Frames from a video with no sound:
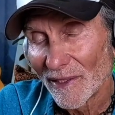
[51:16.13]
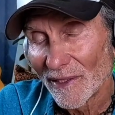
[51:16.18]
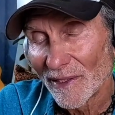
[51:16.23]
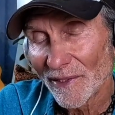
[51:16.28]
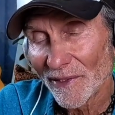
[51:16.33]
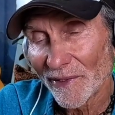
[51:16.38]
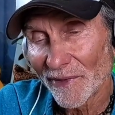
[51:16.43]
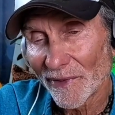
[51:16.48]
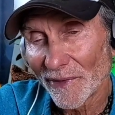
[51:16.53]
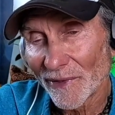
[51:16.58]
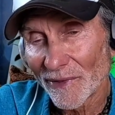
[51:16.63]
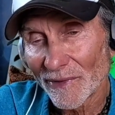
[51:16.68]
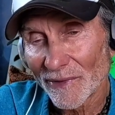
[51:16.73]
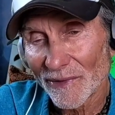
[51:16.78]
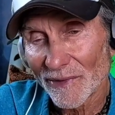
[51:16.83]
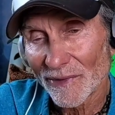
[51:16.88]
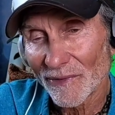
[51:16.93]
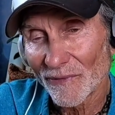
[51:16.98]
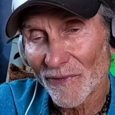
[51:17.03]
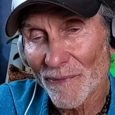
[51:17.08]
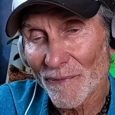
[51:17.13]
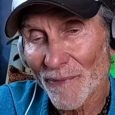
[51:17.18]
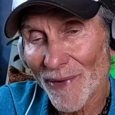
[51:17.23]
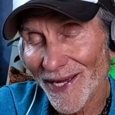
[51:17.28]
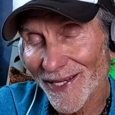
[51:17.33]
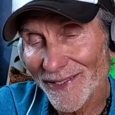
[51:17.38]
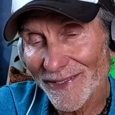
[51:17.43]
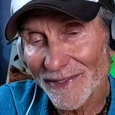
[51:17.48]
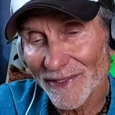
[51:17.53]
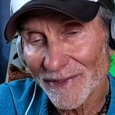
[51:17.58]
you know,
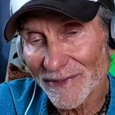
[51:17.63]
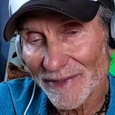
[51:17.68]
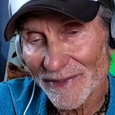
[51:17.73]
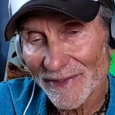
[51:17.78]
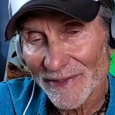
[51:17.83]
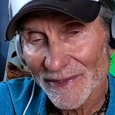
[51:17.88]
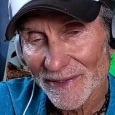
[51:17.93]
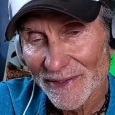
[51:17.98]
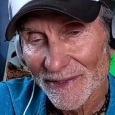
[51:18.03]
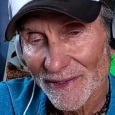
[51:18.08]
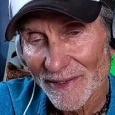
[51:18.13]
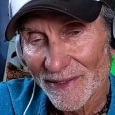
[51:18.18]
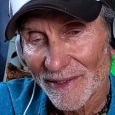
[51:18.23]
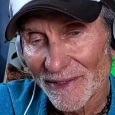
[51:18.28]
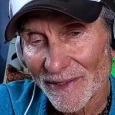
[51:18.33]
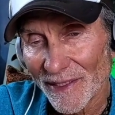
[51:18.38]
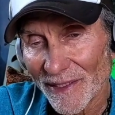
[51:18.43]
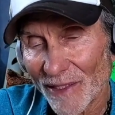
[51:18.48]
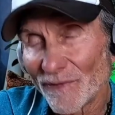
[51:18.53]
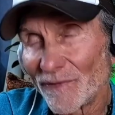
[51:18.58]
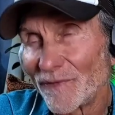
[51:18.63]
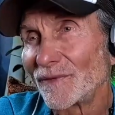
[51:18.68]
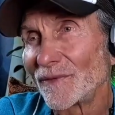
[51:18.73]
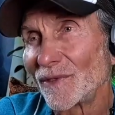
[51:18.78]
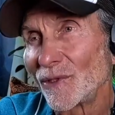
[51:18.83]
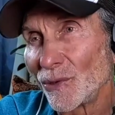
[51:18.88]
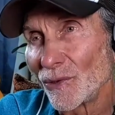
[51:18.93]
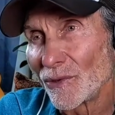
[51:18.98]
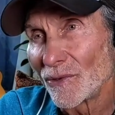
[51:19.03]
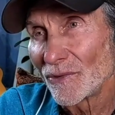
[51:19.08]
remind us of
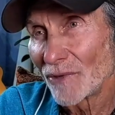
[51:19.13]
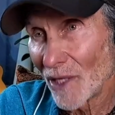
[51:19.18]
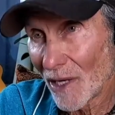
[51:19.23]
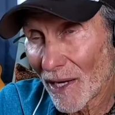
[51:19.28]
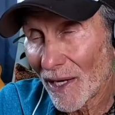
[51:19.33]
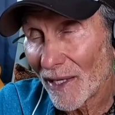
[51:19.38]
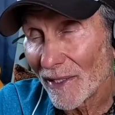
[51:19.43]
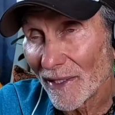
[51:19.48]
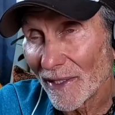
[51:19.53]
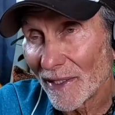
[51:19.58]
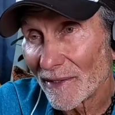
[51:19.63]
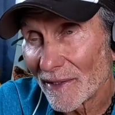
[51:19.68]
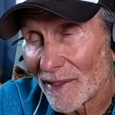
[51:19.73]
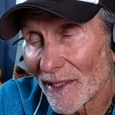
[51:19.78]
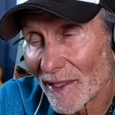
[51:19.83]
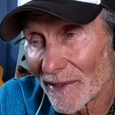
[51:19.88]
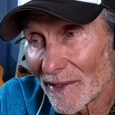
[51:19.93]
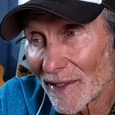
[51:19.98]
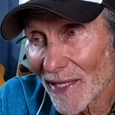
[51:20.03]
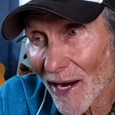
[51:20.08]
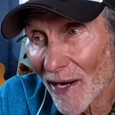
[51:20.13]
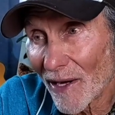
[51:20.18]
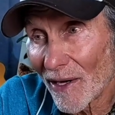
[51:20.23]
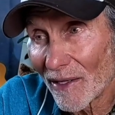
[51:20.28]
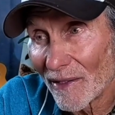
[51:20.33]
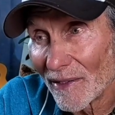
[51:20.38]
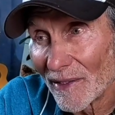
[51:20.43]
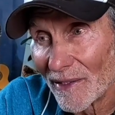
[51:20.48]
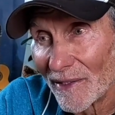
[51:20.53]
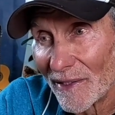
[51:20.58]
God and
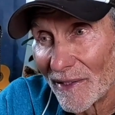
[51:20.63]
our,